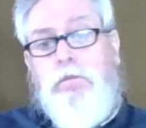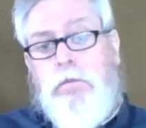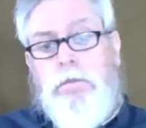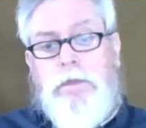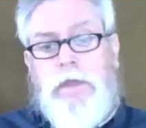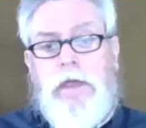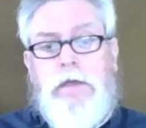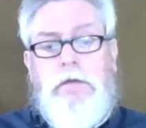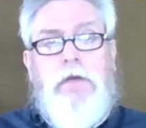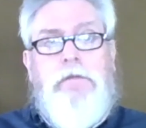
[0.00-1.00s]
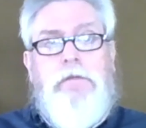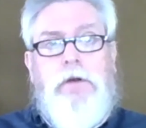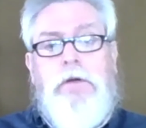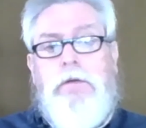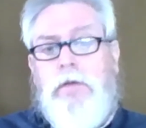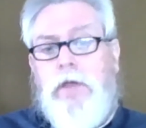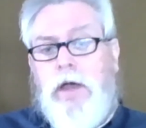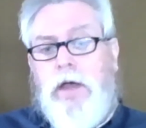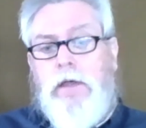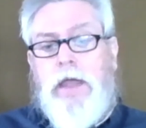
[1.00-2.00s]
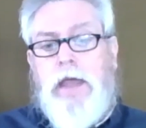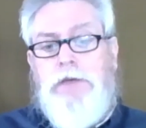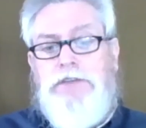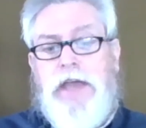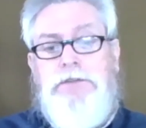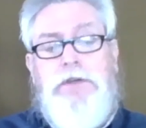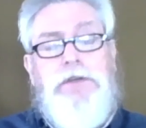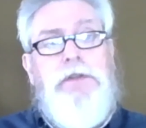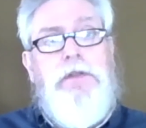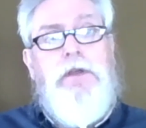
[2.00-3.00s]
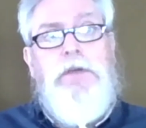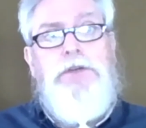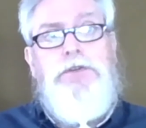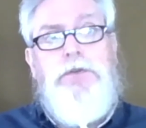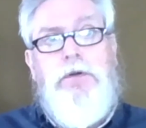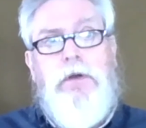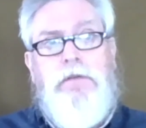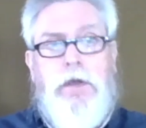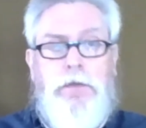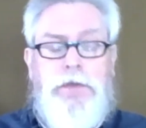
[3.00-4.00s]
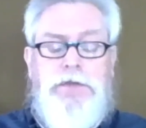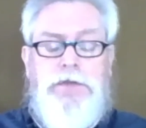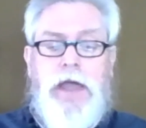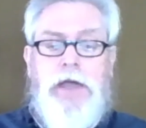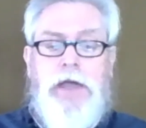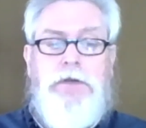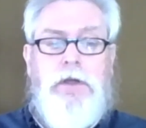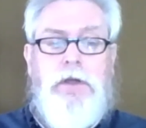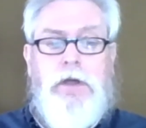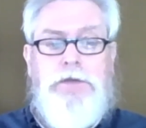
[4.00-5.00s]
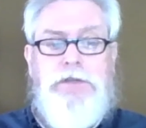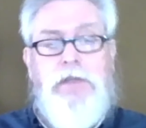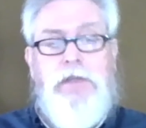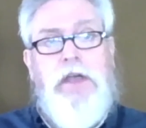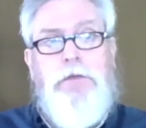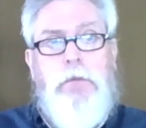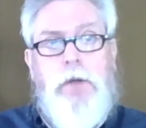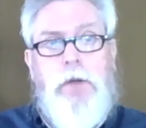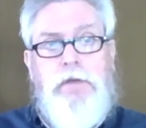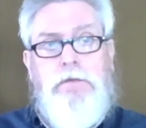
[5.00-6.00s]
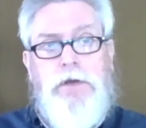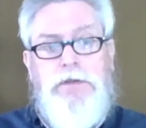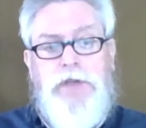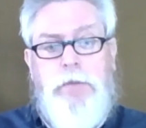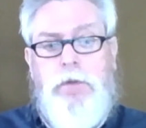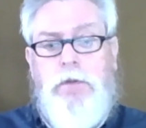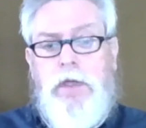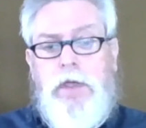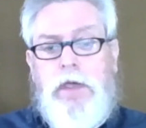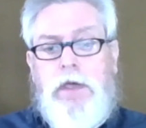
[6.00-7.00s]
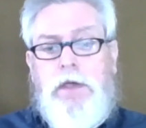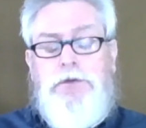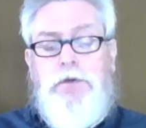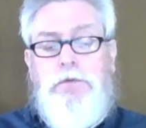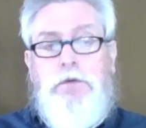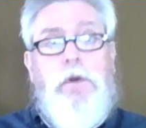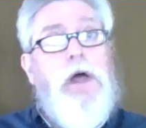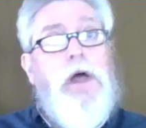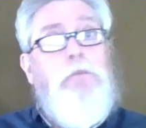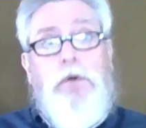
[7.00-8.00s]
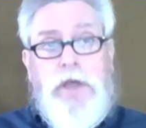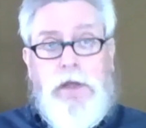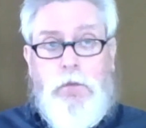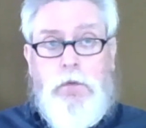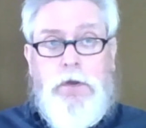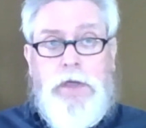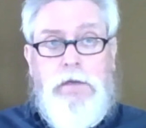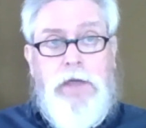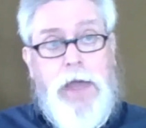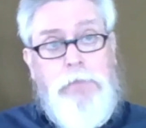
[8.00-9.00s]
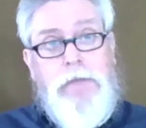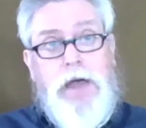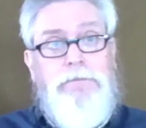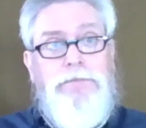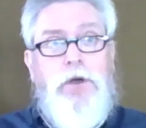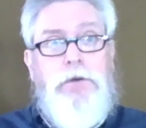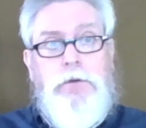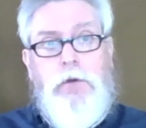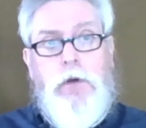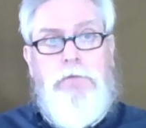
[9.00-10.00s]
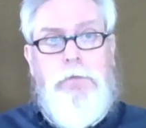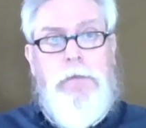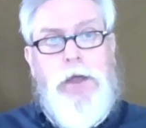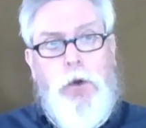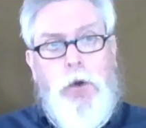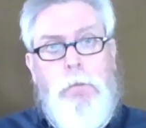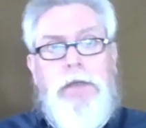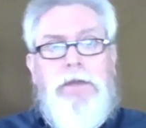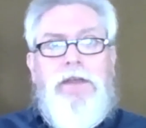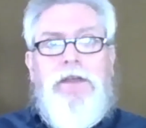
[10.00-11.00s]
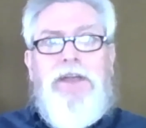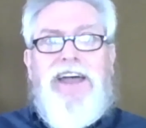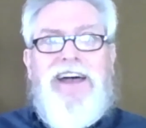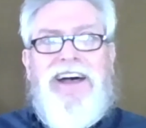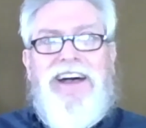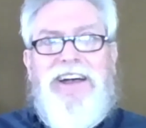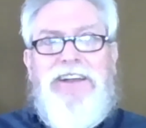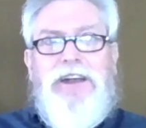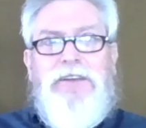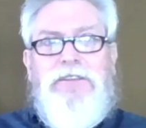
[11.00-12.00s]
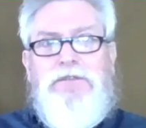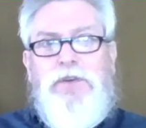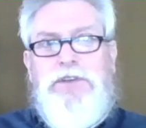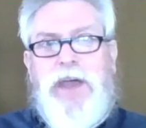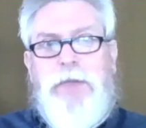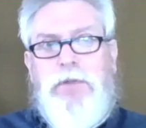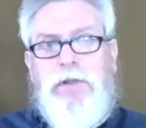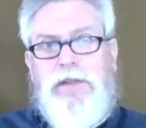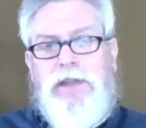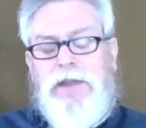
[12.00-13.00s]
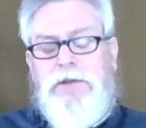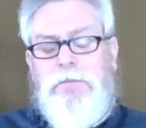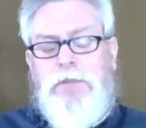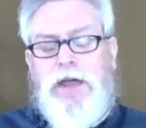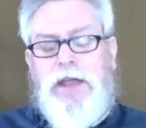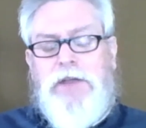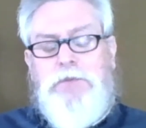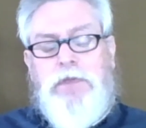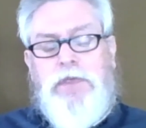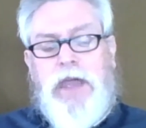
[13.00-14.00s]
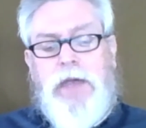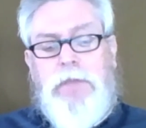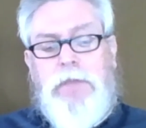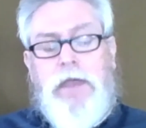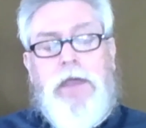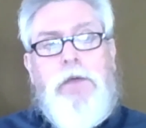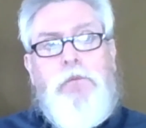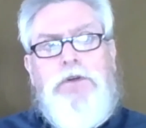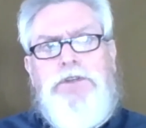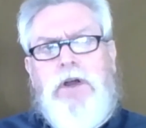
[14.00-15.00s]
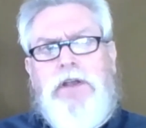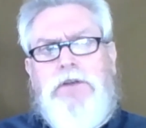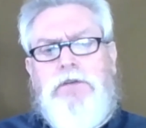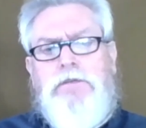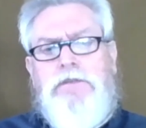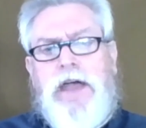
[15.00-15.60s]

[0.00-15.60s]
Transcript: The governor has asked us, and the commissioner of health has asked us in the health department, for example, to do a lot more teleworking. I'm talking to you all from my home, for example, in compliance with that. We're starting to find